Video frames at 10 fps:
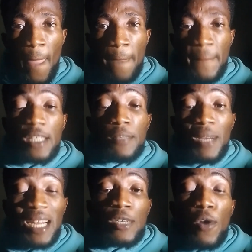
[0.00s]
There is more
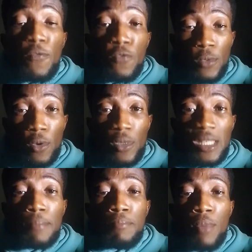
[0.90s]
than enough room to
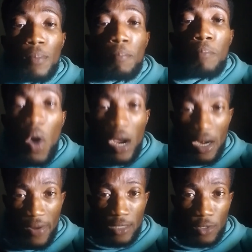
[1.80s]
contain more
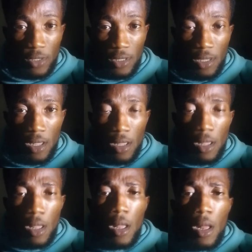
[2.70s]
creators.
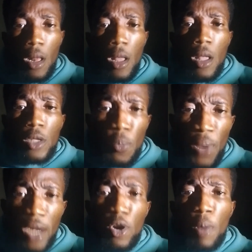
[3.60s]
So
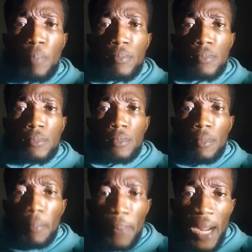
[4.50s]
brand up,
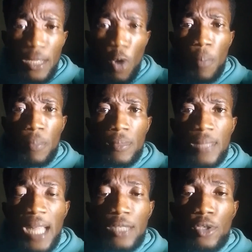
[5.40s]
brand up.
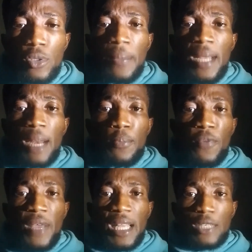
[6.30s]
That's your social media
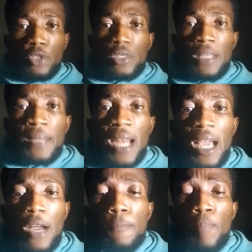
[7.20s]
profile, that's your social media
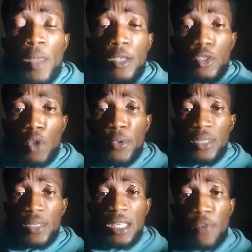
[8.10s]
account. Stop
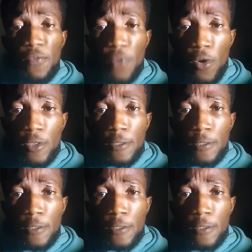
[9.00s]
using it for fun.